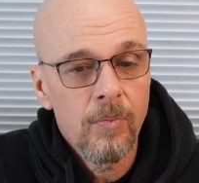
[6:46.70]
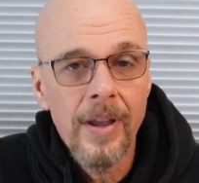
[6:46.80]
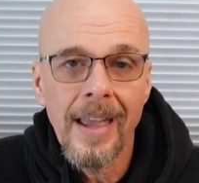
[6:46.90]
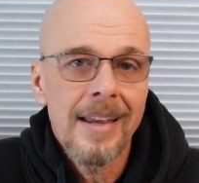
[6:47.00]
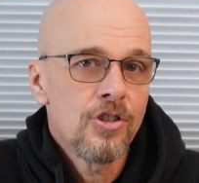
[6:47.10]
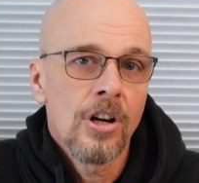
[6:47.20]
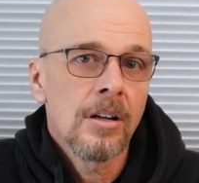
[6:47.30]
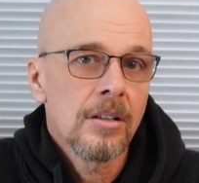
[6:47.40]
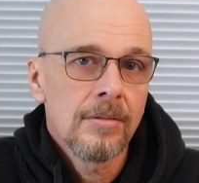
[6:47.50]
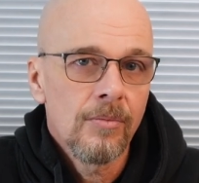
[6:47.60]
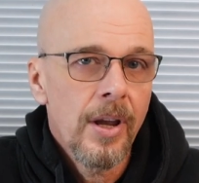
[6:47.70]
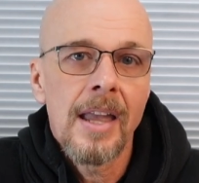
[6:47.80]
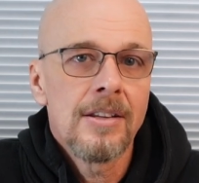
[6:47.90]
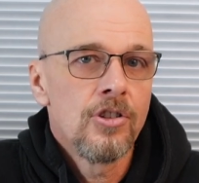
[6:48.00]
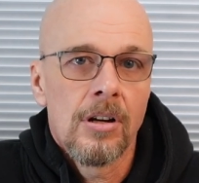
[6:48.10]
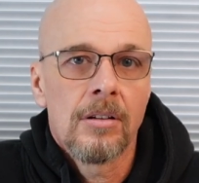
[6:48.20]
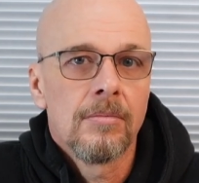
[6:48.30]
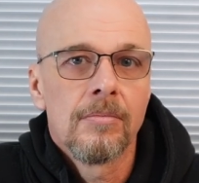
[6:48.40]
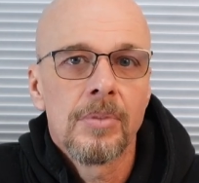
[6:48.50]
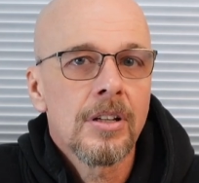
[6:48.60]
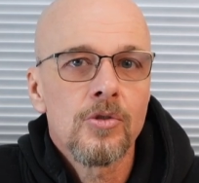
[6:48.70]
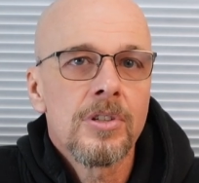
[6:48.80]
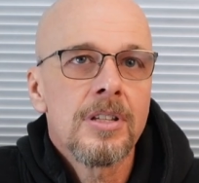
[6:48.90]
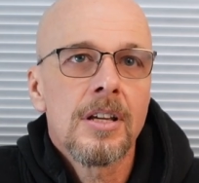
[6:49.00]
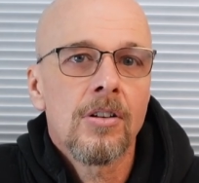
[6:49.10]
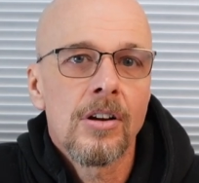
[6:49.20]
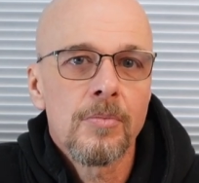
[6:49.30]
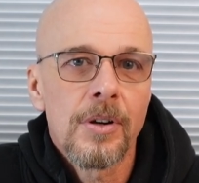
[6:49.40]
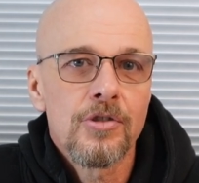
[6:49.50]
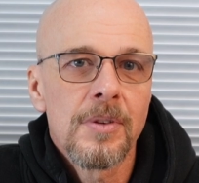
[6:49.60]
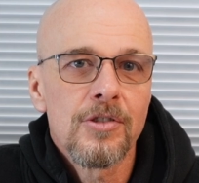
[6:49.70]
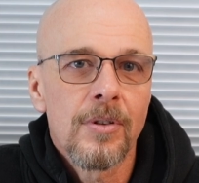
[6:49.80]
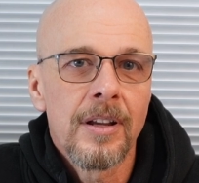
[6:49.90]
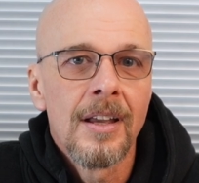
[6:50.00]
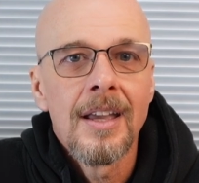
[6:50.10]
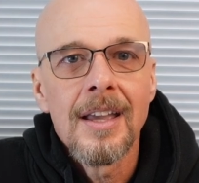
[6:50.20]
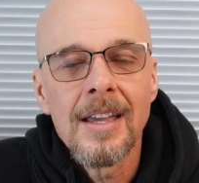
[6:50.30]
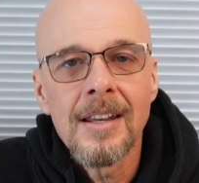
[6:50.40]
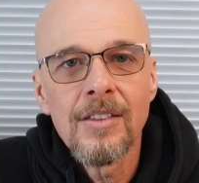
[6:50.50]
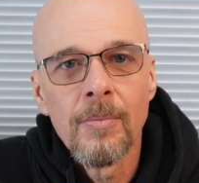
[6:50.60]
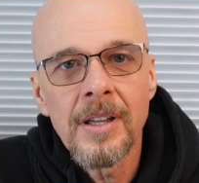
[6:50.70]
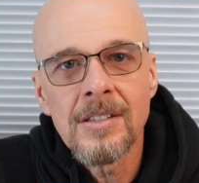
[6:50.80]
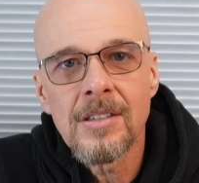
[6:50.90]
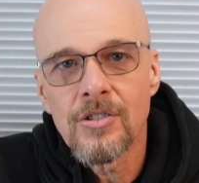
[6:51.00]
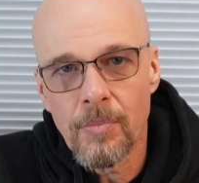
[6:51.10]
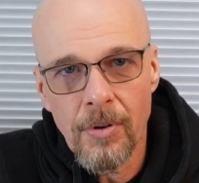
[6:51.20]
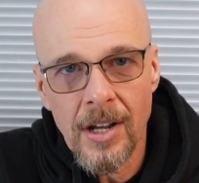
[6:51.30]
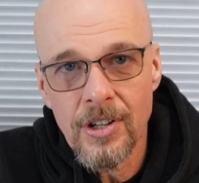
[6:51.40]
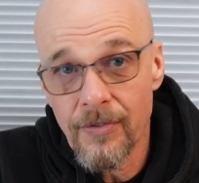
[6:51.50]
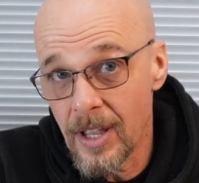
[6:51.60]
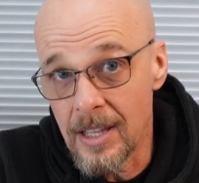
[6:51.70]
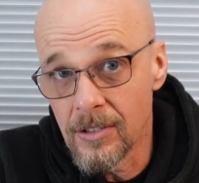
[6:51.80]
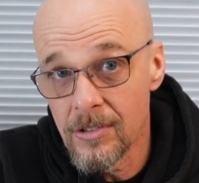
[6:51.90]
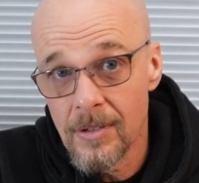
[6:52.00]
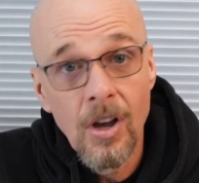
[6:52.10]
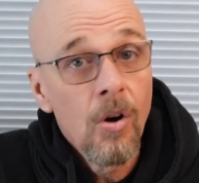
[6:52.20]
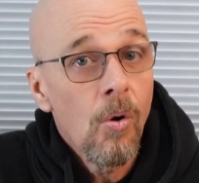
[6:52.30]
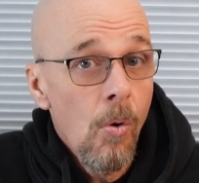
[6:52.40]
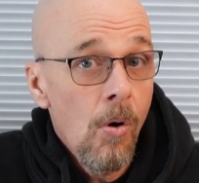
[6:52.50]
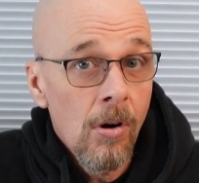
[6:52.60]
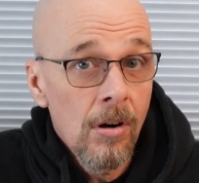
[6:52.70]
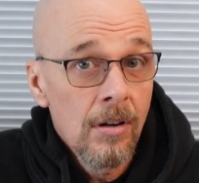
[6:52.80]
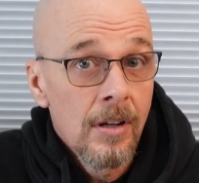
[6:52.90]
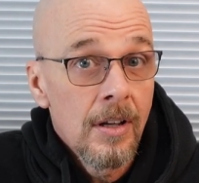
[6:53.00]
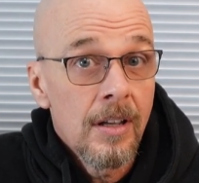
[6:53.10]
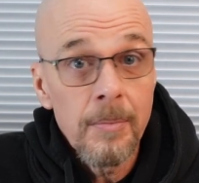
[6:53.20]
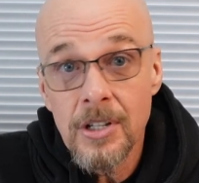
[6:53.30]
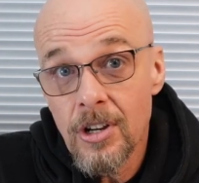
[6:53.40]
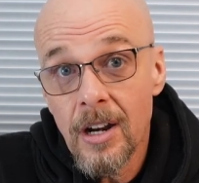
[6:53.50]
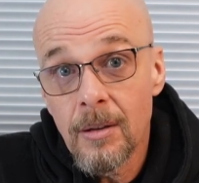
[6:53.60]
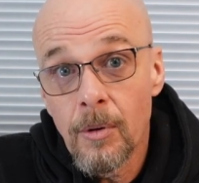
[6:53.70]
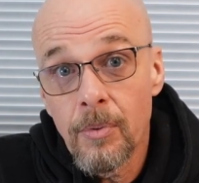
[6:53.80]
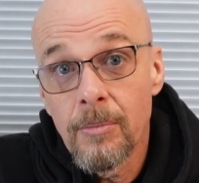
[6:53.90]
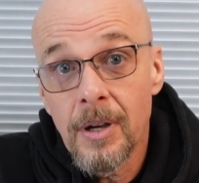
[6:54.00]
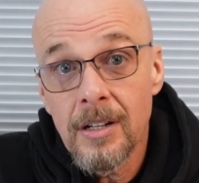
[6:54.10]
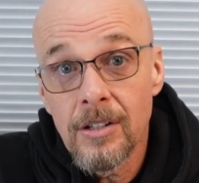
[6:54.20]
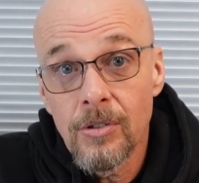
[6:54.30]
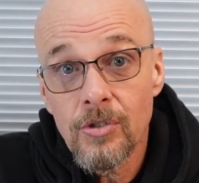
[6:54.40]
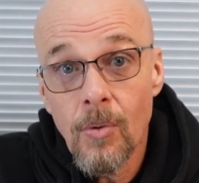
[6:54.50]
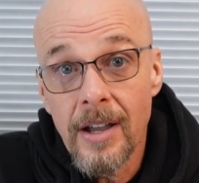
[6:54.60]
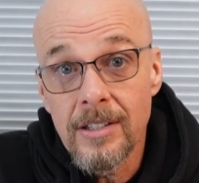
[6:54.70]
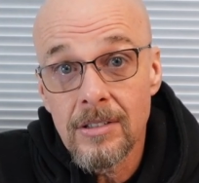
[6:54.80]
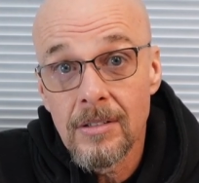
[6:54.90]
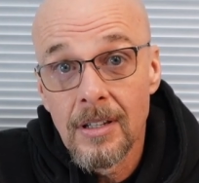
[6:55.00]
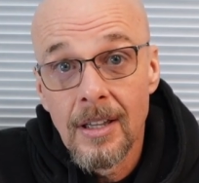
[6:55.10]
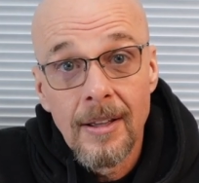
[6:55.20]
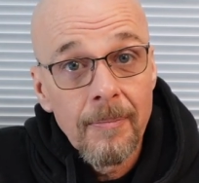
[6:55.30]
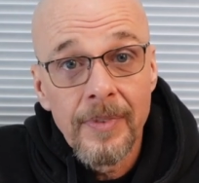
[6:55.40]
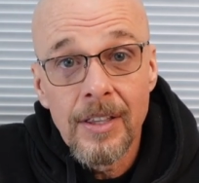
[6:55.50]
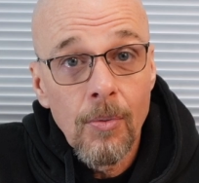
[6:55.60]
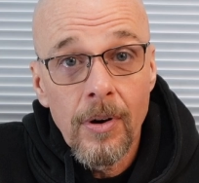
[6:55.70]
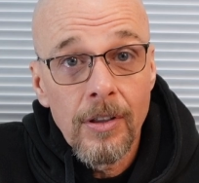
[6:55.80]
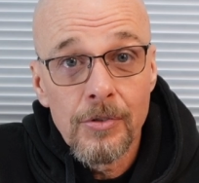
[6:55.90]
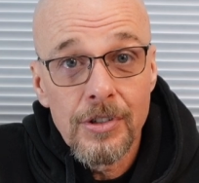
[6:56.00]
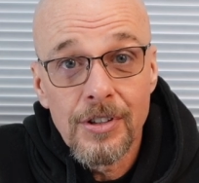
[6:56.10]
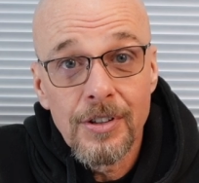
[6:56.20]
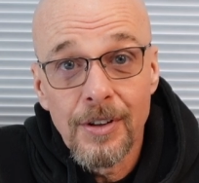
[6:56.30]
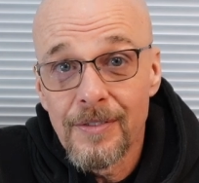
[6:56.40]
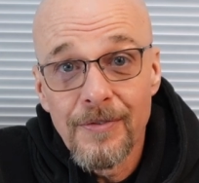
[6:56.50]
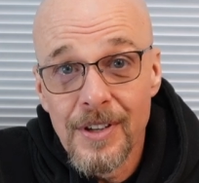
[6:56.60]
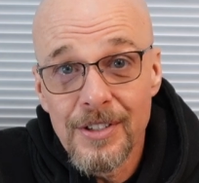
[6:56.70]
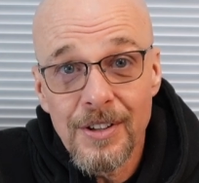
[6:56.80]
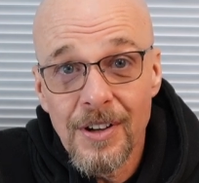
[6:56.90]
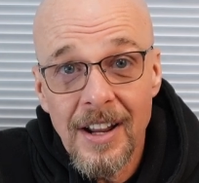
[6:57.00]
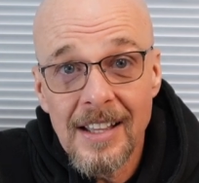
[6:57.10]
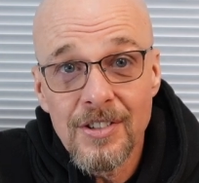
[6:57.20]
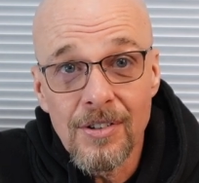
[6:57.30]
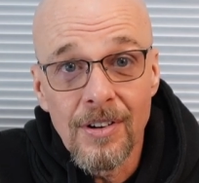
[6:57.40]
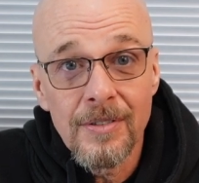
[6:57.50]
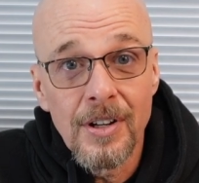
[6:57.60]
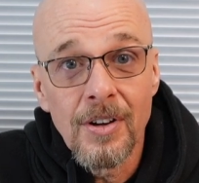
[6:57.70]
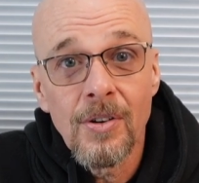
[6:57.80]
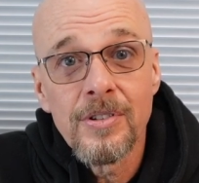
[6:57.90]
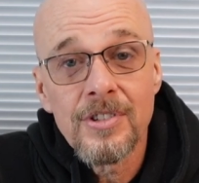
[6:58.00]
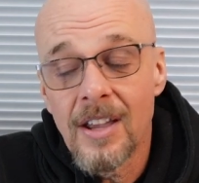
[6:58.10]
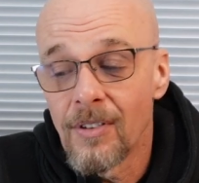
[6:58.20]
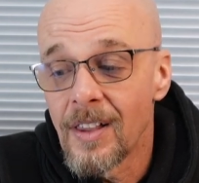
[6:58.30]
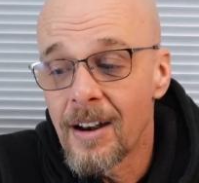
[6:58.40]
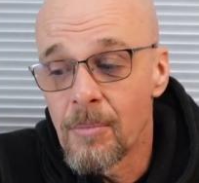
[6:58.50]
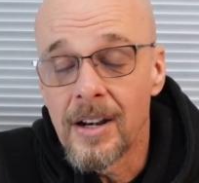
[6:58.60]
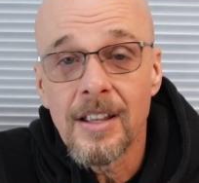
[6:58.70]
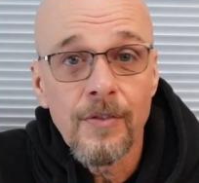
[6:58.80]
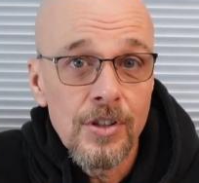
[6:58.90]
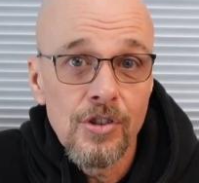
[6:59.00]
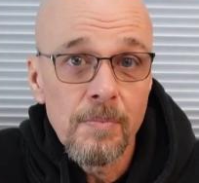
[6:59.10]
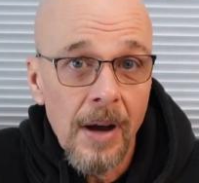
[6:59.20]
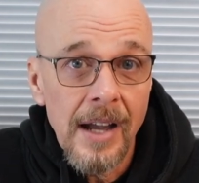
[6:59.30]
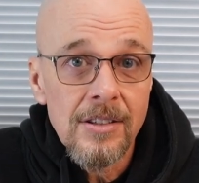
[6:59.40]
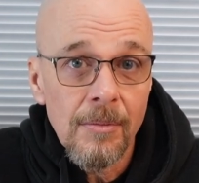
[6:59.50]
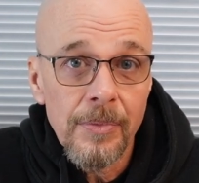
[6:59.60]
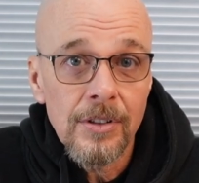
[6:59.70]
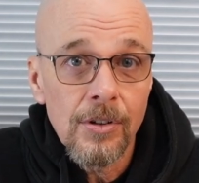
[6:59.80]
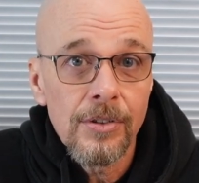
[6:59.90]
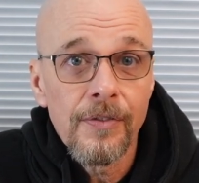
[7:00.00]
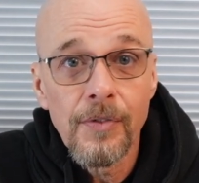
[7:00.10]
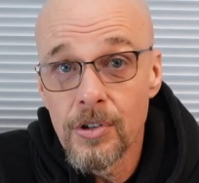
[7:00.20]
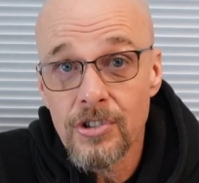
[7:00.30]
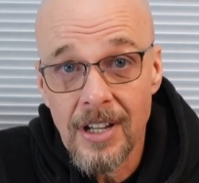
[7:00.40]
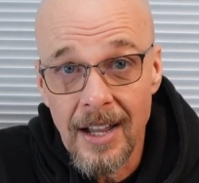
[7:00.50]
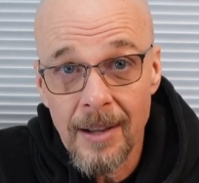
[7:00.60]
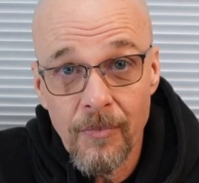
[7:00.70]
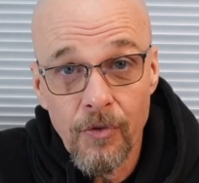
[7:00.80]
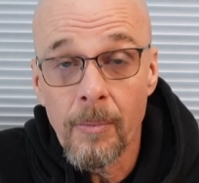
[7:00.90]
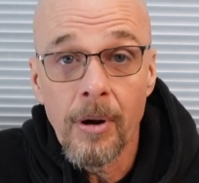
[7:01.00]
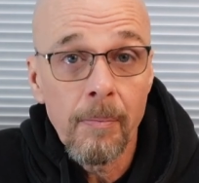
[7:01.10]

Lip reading: hate junk. We hate junk because we see it cause a bunch of misery. It either means that your project fails, or it means you got to come up with the money to do it twice. Neither one of those is a good answer. You save a lot of money if you just buy something good the first time from a